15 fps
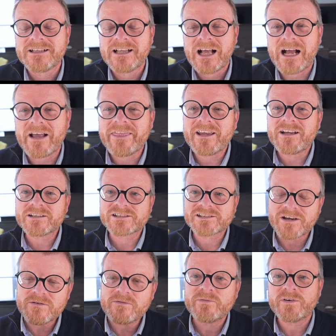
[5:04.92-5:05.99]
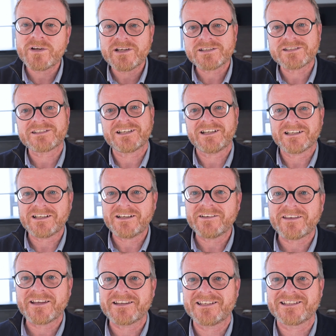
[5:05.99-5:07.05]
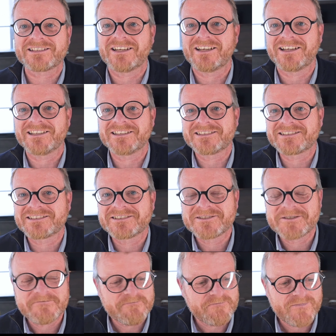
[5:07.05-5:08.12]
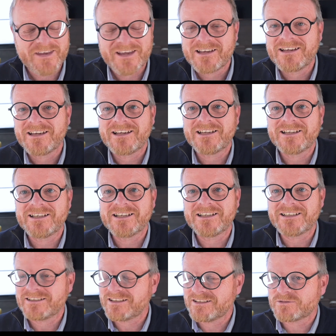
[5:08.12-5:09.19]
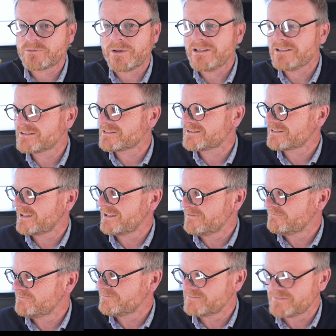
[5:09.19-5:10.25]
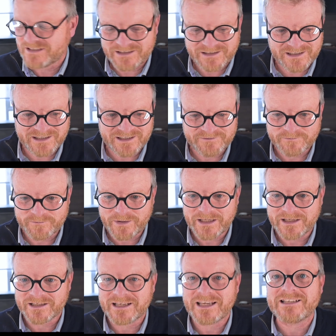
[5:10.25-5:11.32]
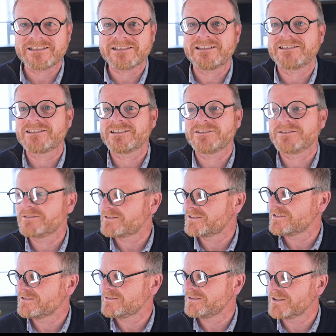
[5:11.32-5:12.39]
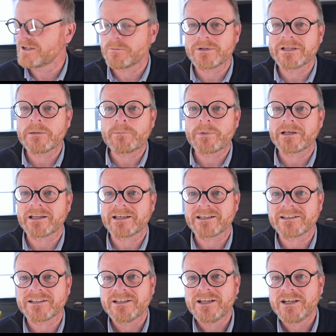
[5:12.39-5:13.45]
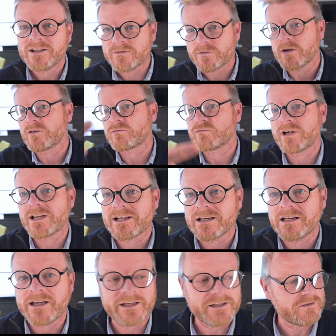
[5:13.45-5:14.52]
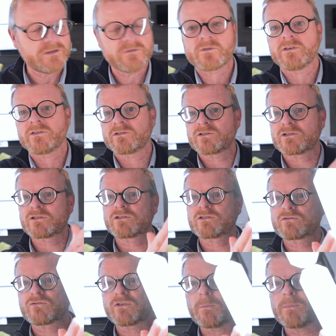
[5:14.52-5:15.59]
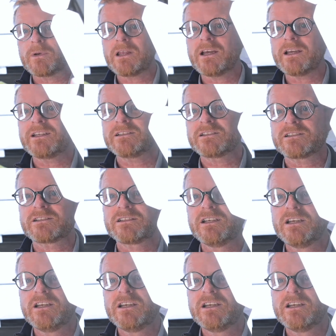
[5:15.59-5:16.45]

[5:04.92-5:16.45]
And they are so versatile, aren't they, these lights? As well as being easy to manipulate. You've got a ring light, you've got strip lights.